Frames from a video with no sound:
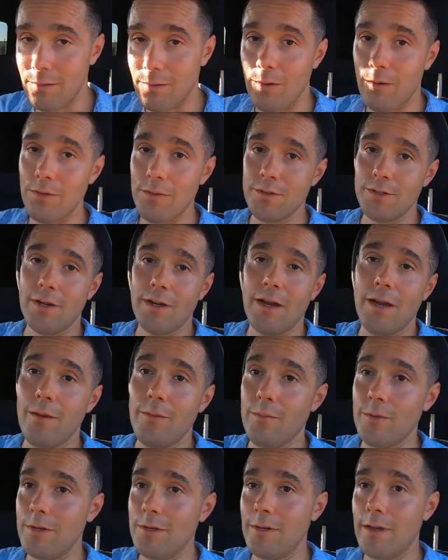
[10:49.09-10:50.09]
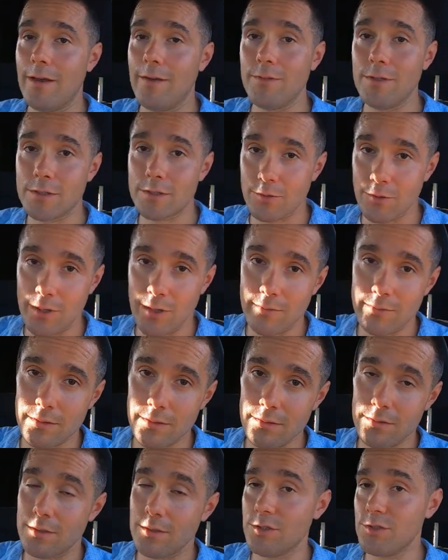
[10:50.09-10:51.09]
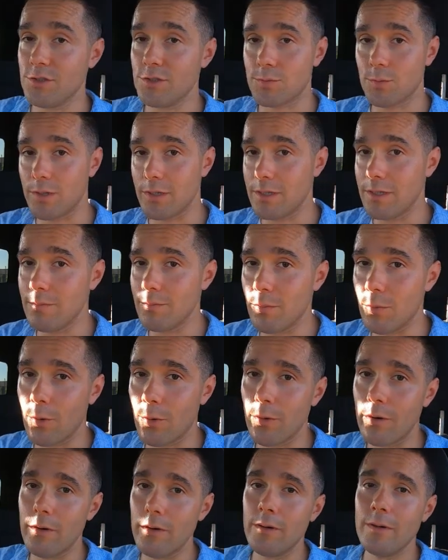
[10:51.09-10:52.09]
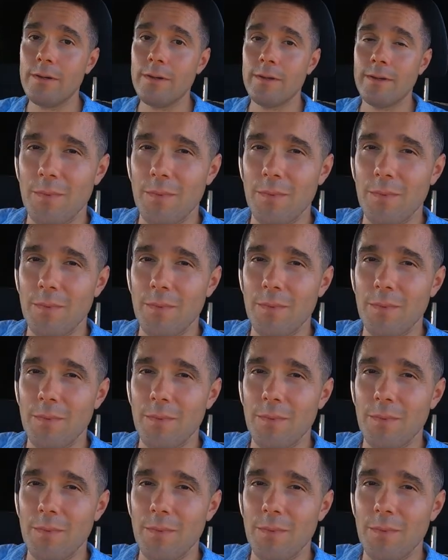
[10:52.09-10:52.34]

all the time and you have these cravings and you just want to eat more.